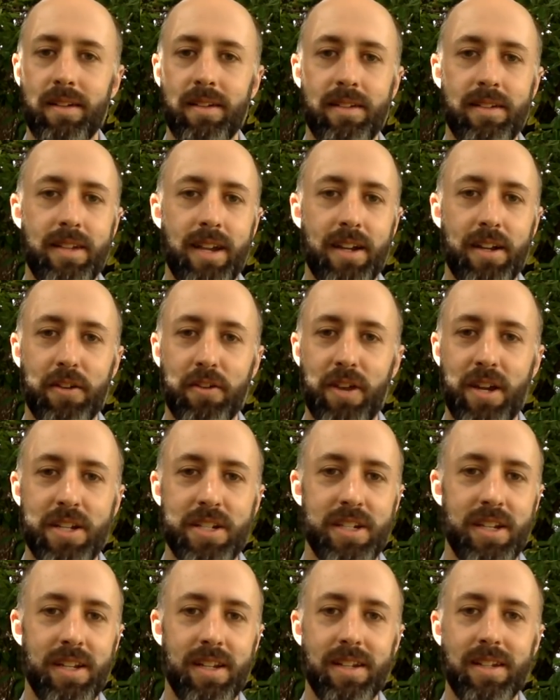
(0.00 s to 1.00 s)

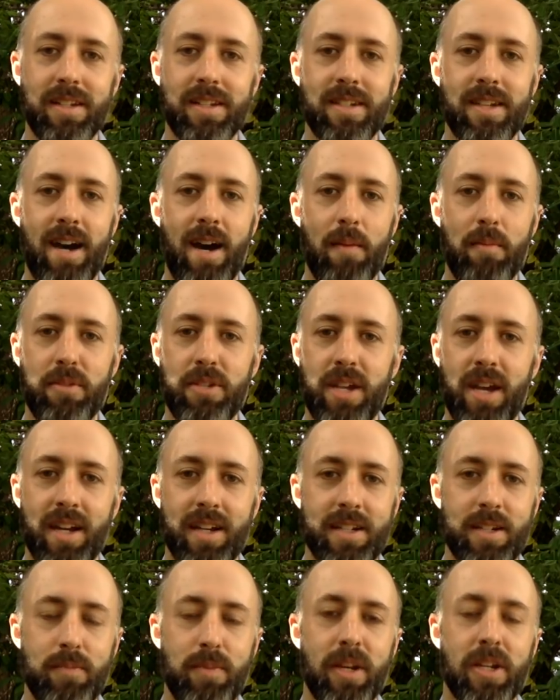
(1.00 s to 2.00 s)
decorations,
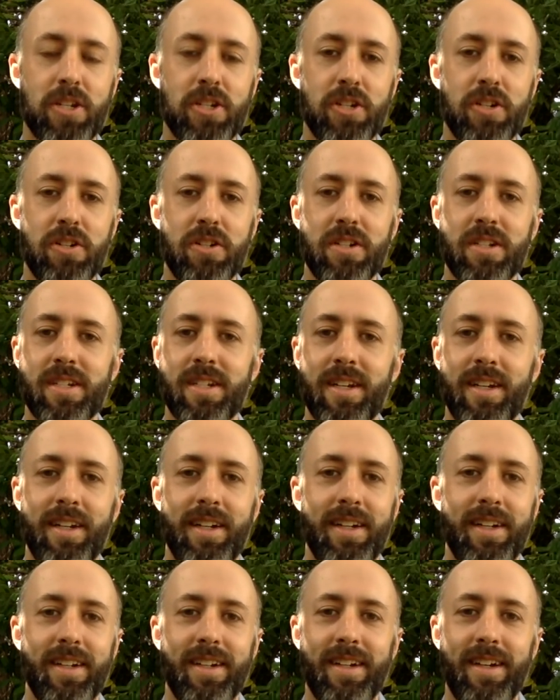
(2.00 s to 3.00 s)
objects, pictures,
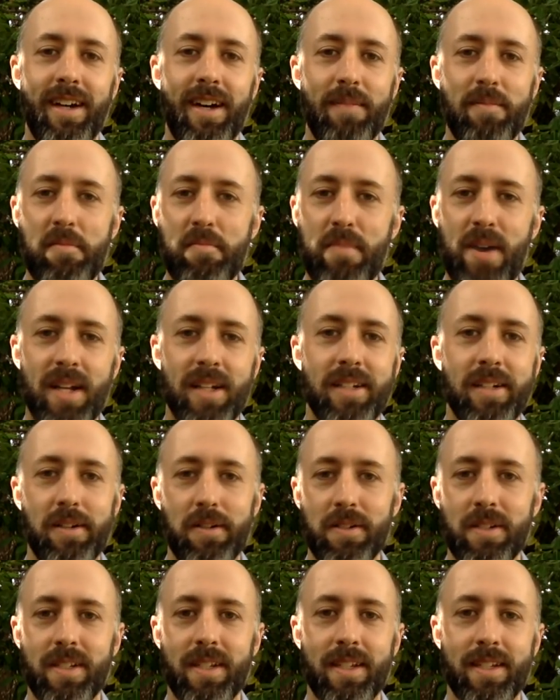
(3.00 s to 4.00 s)

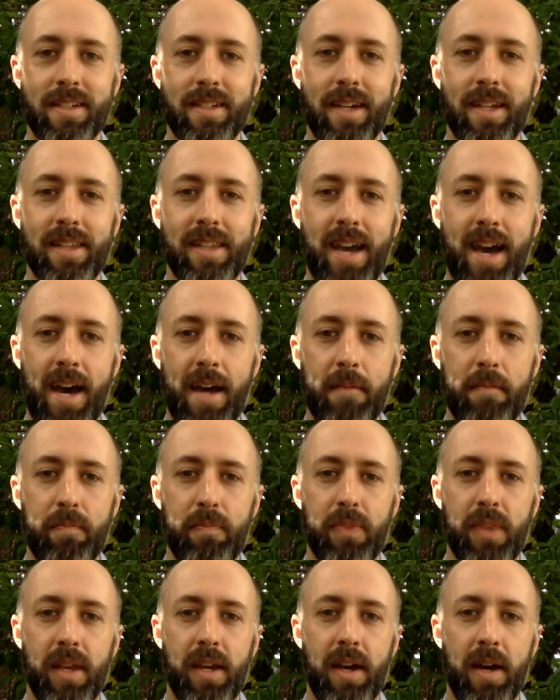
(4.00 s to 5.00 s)
mementos, things like that.
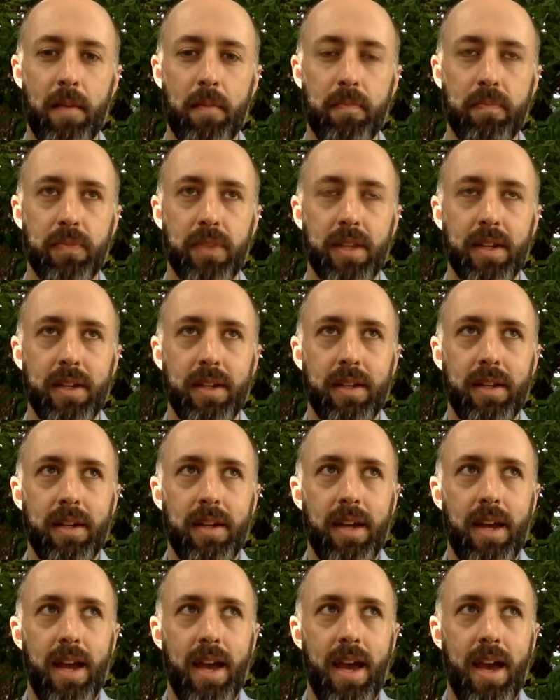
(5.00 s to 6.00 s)

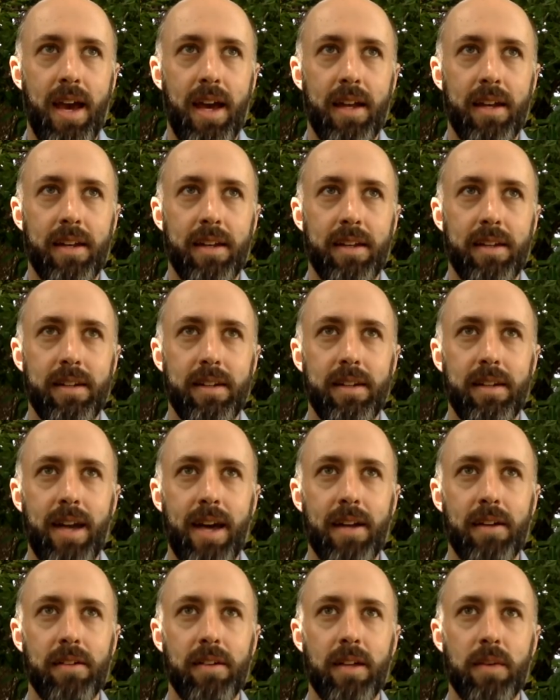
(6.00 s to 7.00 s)
And
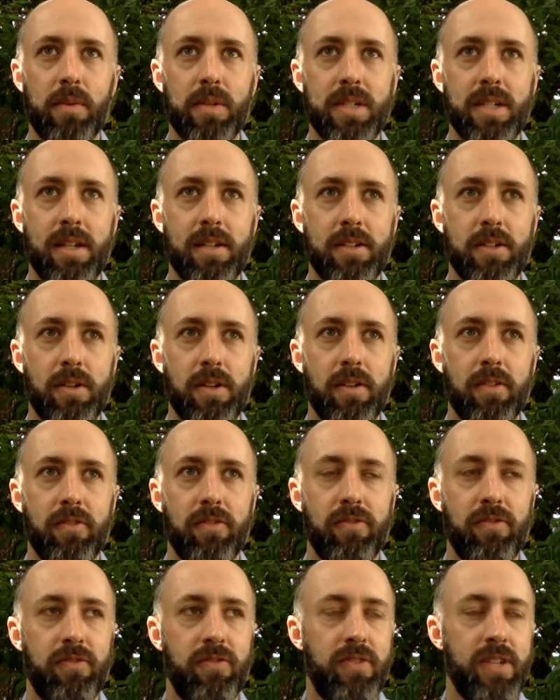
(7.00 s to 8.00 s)
not only was it sort of
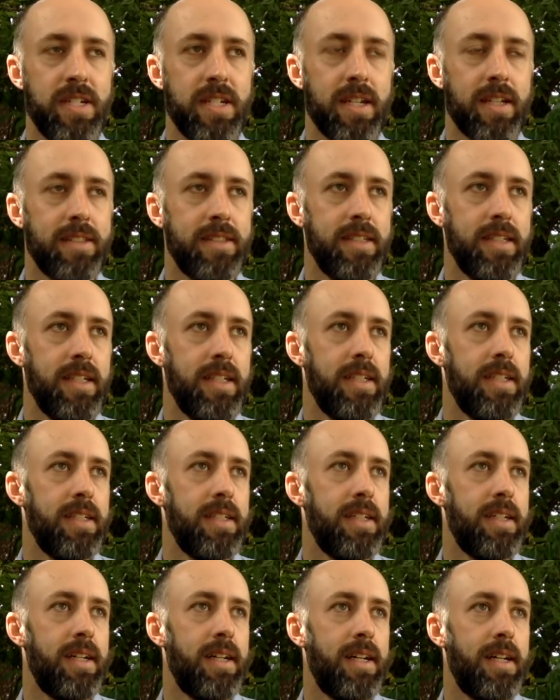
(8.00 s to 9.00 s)

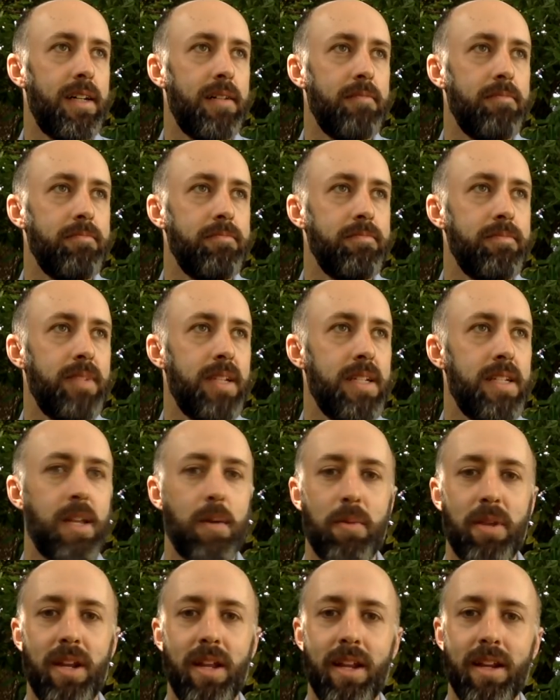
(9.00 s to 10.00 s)
physically
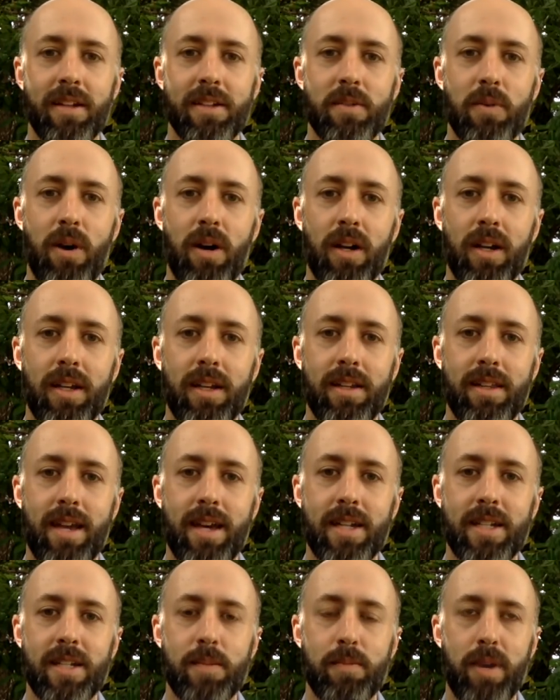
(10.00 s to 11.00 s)
intimidating to walk into
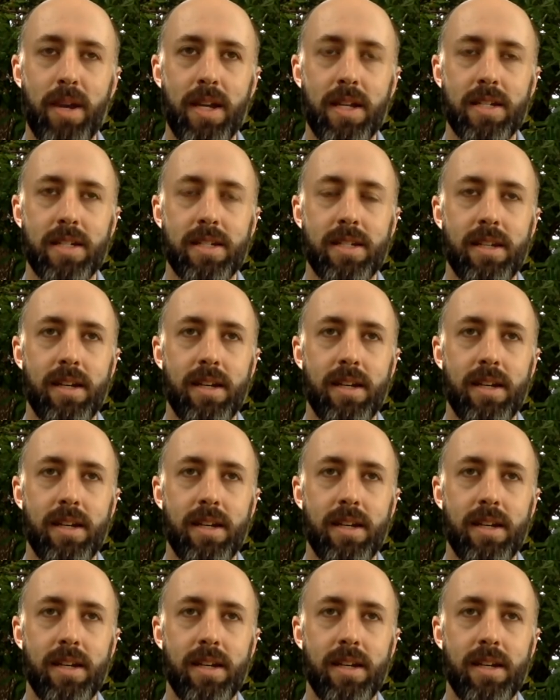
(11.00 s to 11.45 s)
that space,